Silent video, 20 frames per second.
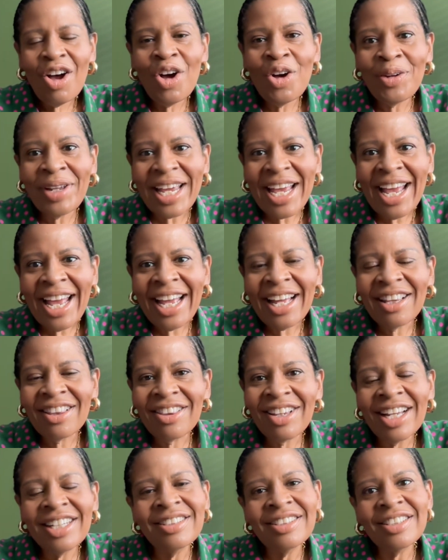Okay,
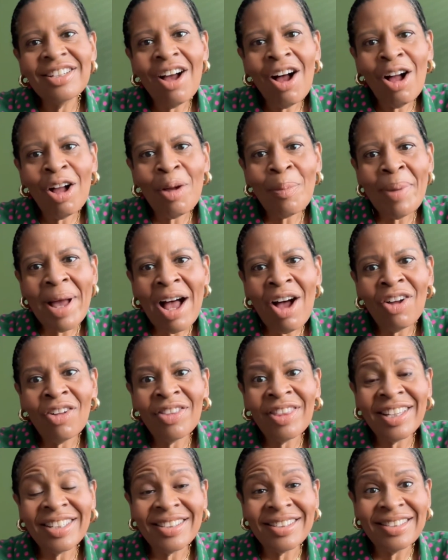let's talk
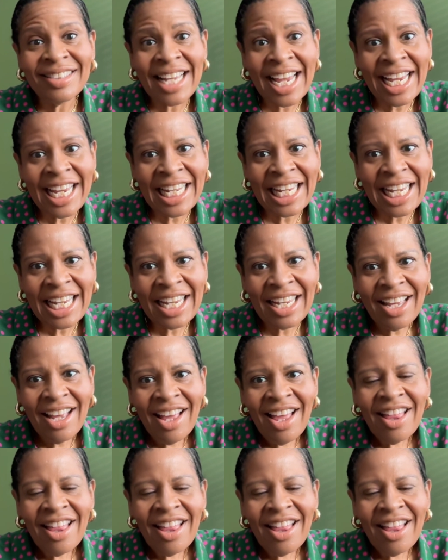about the SADI.